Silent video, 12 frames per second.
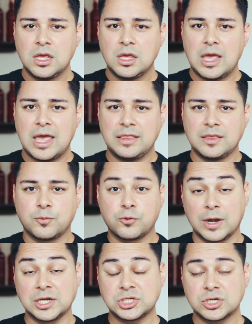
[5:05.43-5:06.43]
and the
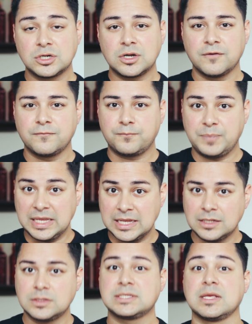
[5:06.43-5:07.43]
pressure of
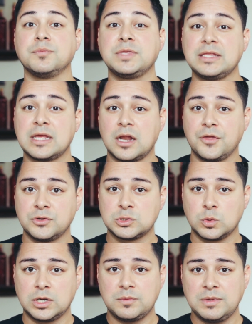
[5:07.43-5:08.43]
being something that others
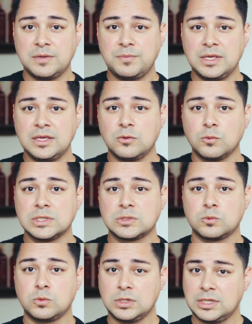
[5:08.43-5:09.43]
wanted me to be
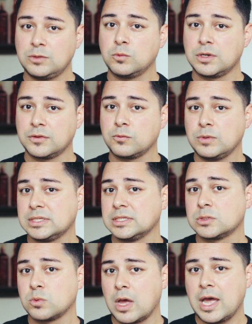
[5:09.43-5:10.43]
was really one of the
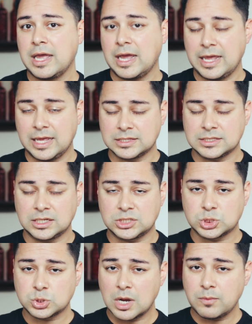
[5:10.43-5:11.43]
reasons why I had
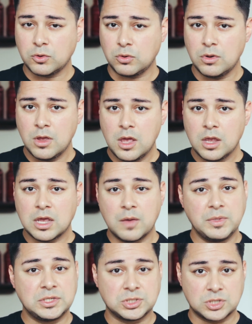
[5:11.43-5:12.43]
such trouble
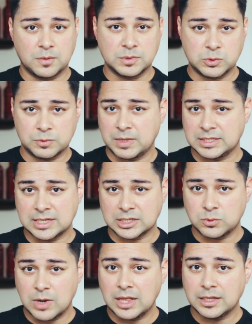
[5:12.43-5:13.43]
coming to terms with my
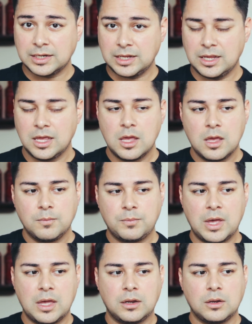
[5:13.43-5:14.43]
sexuality.
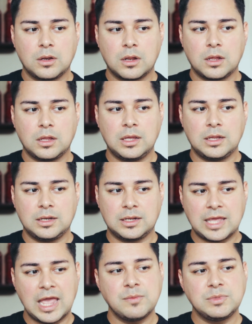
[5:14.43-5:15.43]
But
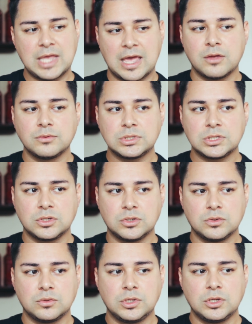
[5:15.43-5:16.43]
it came down to,